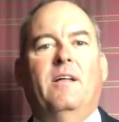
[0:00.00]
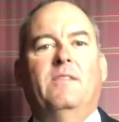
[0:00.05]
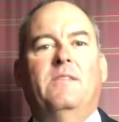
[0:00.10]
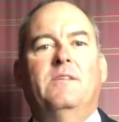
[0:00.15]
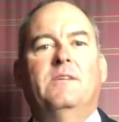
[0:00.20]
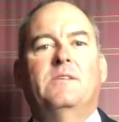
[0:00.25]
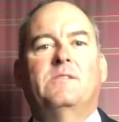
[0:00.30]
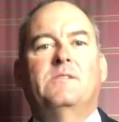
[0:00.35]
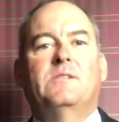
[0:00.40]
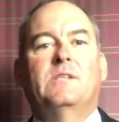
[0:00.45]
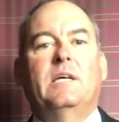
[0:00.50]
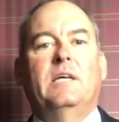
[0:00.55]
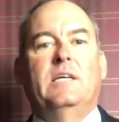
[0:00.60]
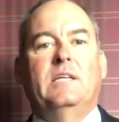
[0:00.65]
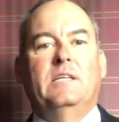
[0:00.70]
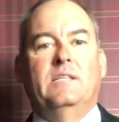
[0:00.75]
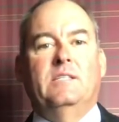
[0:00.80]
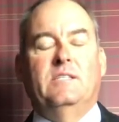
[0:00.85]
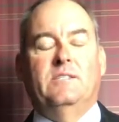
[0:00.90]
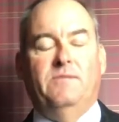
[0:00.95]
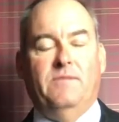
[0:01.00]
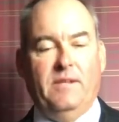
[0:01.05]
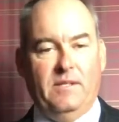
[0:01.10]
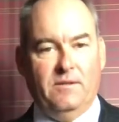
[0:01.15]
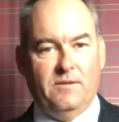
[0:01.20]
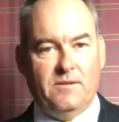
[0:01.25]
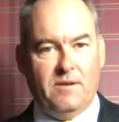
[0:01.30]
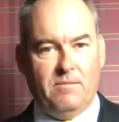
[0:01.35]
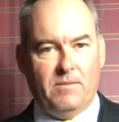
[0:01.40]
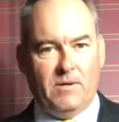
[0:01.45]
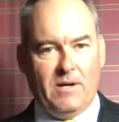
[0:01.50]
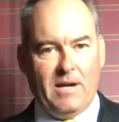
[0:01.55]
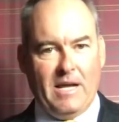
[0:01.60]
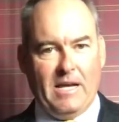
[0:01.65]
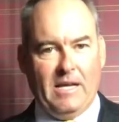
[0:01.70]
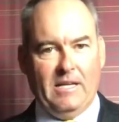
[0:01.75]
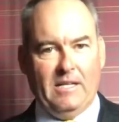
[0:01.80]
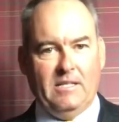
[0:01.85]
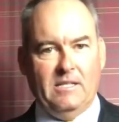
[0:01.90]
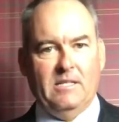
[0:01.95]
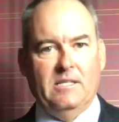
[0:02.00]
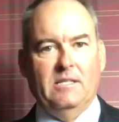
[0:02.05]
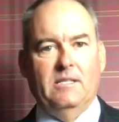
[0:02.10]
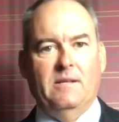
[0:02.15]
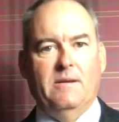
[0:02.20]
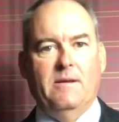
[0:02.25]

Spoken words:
This is video number 8,